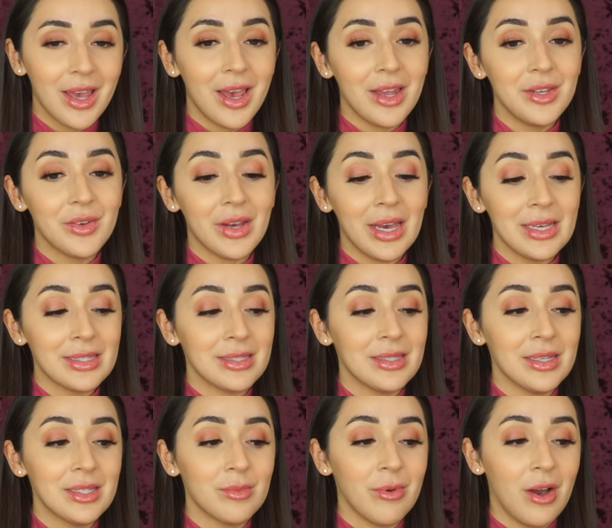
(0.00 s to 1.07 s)
and you guys
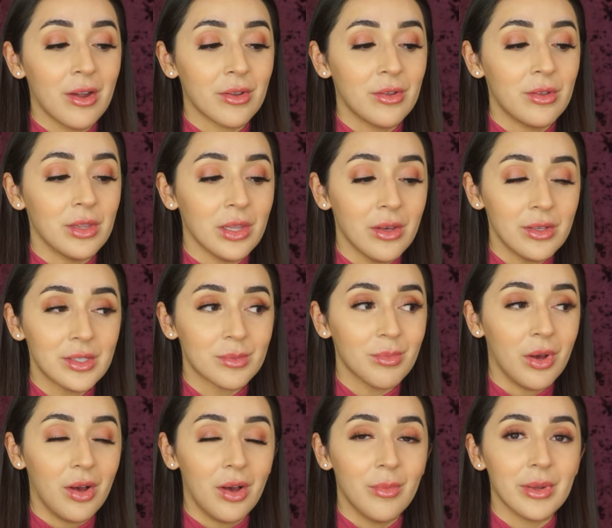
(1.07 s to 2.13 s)
this bottle looks
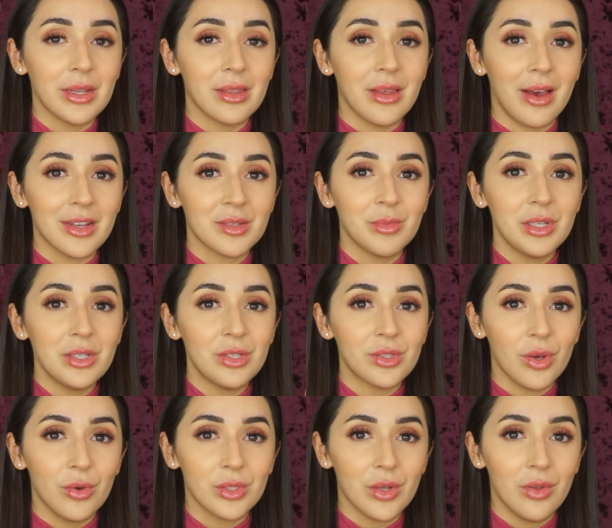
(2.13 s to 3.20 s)
small but it lasts me
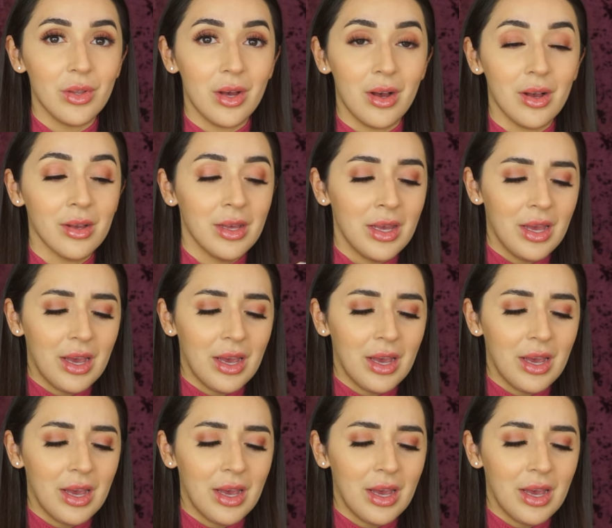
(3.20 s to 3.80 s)
so so long.